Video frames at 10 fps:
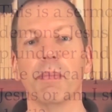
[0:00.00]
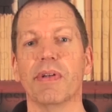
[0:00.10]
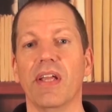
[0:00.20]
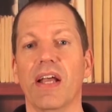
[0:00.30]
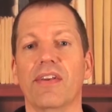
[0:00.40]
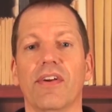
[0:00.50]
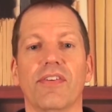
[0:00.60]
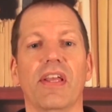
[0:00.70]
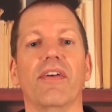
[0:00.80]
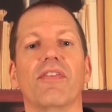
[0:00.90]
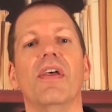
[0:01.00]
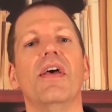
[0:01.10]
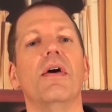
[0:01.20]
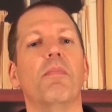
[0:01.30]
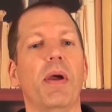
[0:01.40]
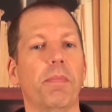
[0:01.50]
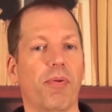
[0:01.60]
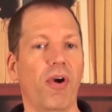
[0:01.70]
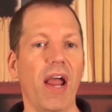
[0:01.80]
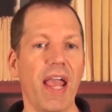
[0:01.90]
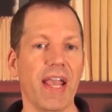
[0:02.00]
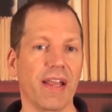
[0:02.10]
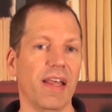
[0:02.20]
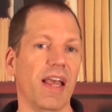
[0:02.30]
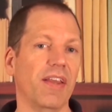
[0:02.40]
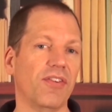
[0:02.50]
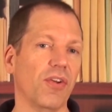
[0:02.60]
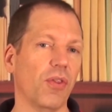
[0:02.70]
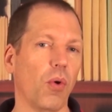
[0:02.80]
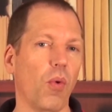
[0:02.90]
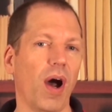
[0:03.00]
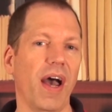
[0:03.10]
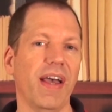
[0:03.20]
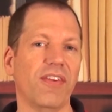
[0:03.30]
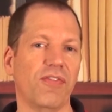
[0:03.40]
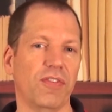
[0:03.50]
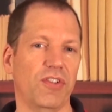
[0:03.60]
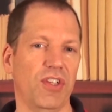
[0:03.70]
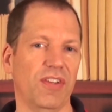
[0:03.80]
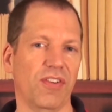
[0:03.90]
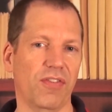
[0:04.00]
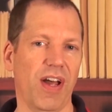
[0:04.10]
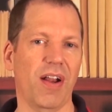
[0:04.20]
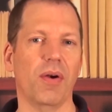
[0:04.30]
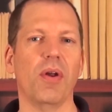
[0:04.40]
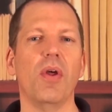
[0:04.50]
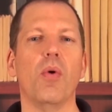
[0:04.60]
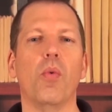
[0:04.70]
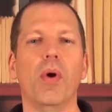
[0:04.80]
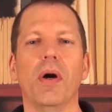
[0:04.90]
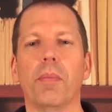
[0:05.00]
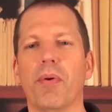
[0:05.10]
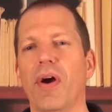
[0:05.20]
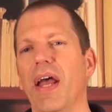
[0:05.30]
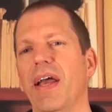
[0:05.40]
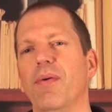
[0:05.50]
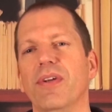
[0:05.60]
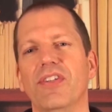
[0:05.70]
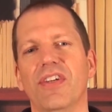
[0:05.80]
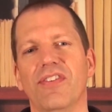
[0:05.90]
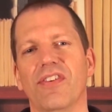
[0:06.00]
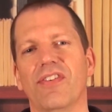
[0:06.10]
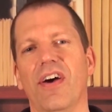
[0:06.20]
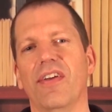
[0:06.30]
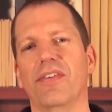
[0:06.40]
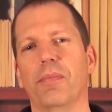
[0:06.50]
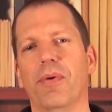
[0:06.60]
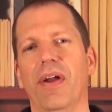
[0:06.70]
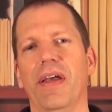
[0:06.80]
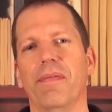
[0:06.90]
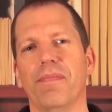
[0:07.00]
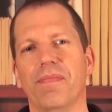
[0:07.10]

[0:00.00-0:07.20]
to protect ourselves by praying. And so the wise Jesus follower will pray what Jesus taught us to pray.